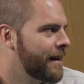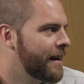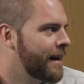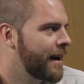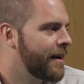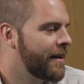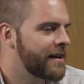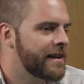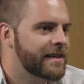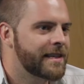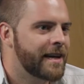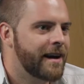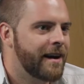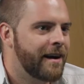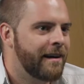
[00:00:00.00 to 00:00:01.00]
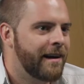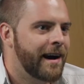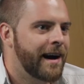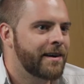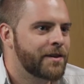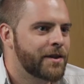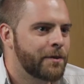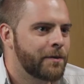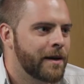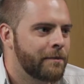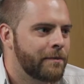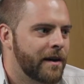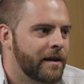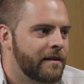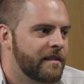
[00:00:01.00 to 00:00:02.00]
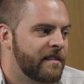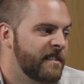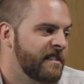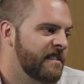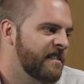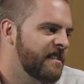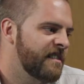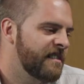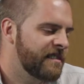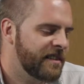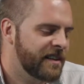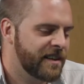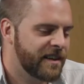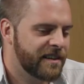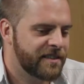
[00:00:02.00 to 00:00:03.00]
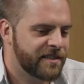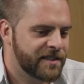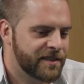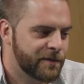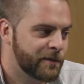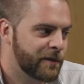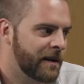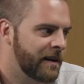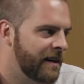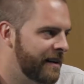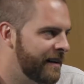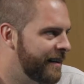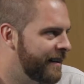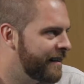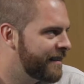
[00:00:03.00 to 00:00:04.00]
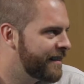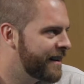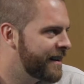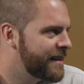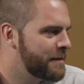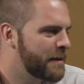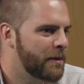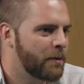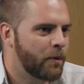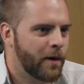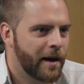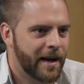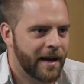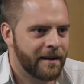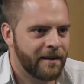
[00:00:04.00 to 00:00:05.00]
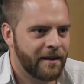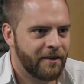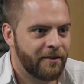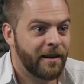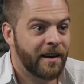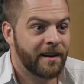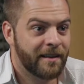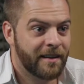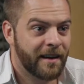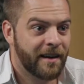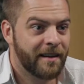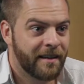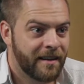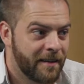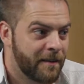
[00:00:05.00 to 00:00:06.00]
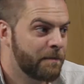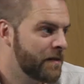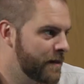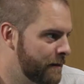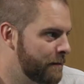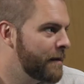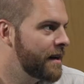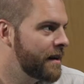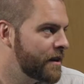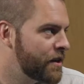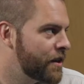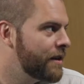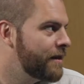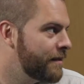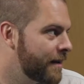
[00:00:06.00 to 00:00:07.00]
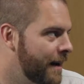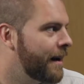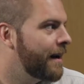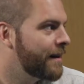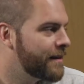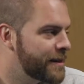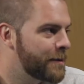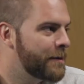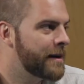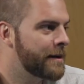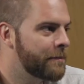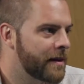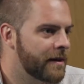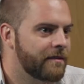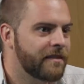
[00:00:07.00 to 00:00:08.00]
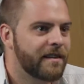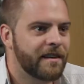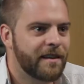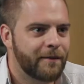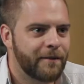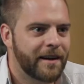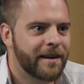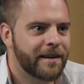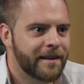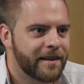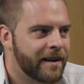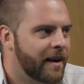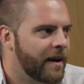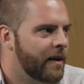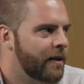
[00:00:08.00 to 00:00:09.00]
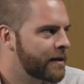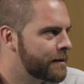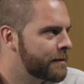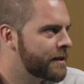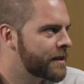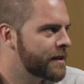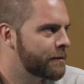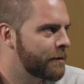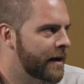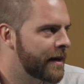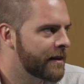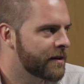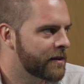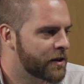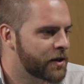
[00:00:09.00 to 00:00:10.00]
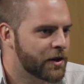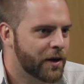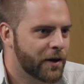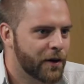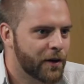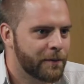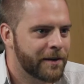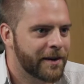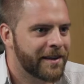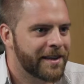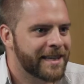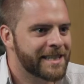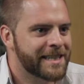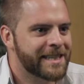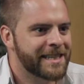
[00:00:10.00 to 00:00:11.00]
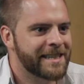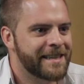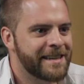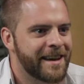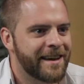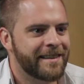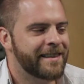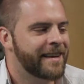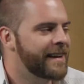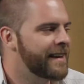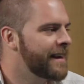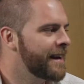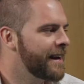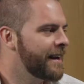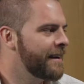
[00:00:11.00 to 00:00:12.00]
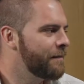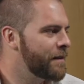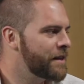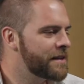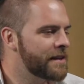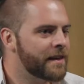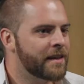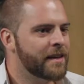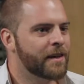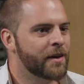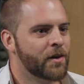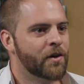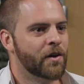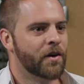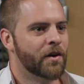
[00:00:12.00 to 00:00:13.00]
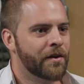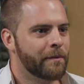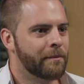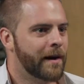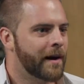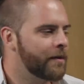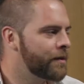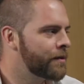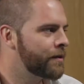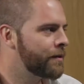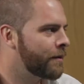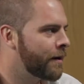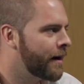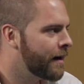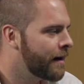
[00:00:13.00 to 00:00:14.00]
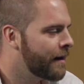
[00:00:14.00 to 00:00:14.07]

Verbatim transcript: you know, you say, oh, "How's your week been?" Uh, it's all right. you know, it's a bit wet. All oh, right, okay middle of June now. How's your week been? Uh, well, you know, I was a bit sweaty on the tube. You know, there's just nothing. There's nothing good about. Or three. the